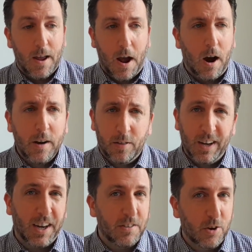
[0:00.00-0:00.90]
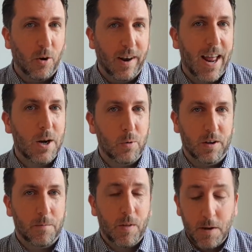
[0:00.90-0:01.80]
I think he's got
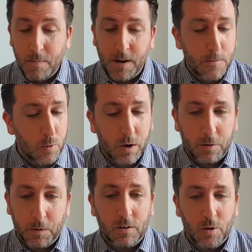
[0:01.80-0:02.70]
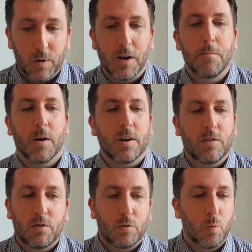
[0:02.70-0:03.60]
louder. He may have always been doing it, but I
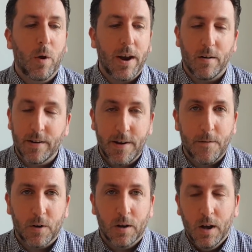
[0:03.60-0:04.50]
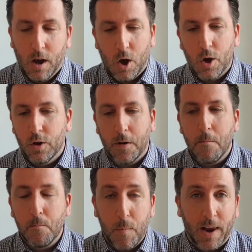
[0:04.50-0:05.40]
swear I never heard
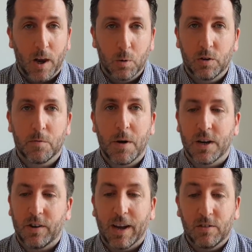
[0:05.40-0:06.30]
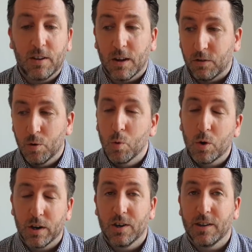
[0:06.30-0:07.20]
him bellow as much as he does and
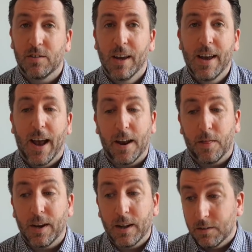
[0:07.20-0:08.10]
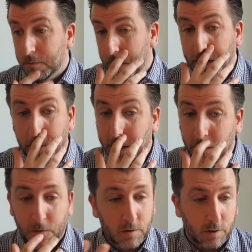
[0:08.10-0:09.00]
organise. And I think that's made a big
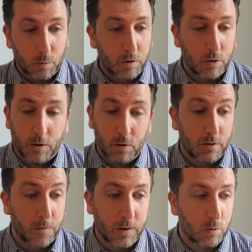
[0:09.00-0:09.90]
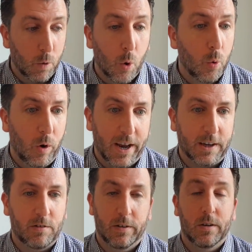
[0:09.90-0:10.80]
difference. As we saw, I thought the defence were all
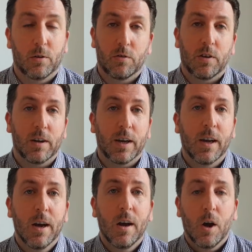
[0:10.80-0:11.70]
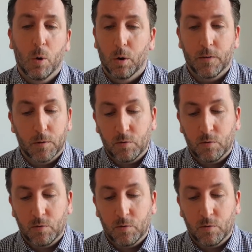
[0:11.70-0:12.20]
excellent on Sunday. All of them.